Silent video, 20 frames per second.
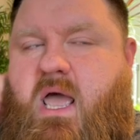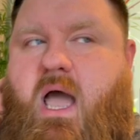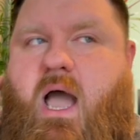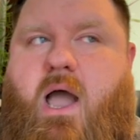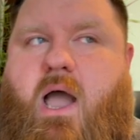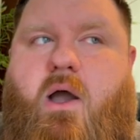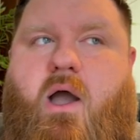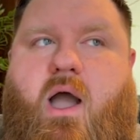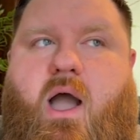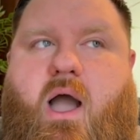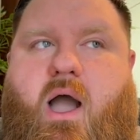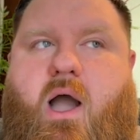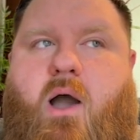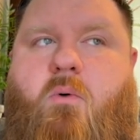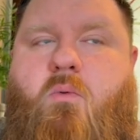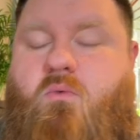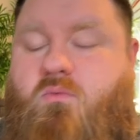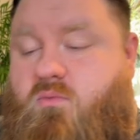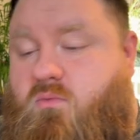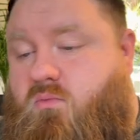Uh,
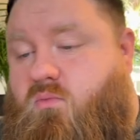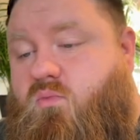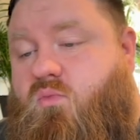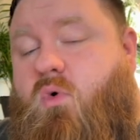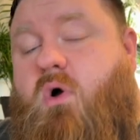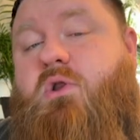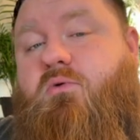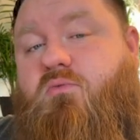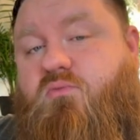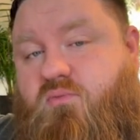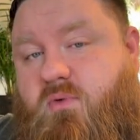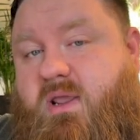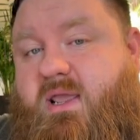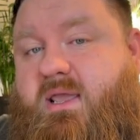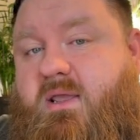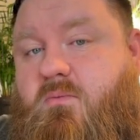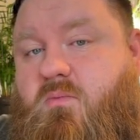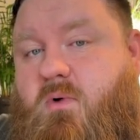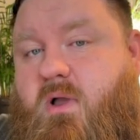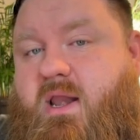I want to
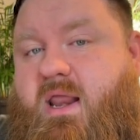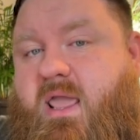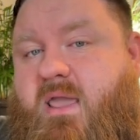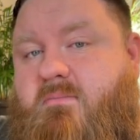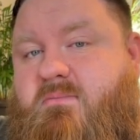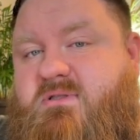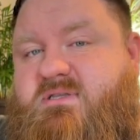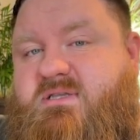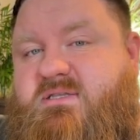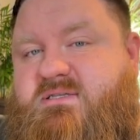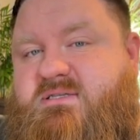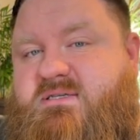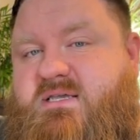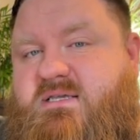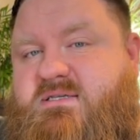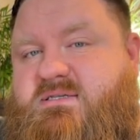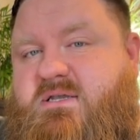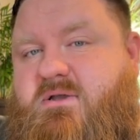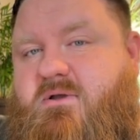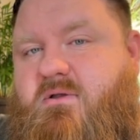read what Hamilton
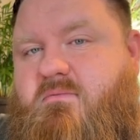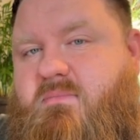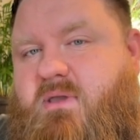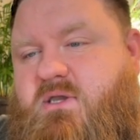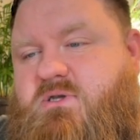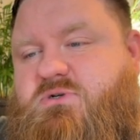says here and make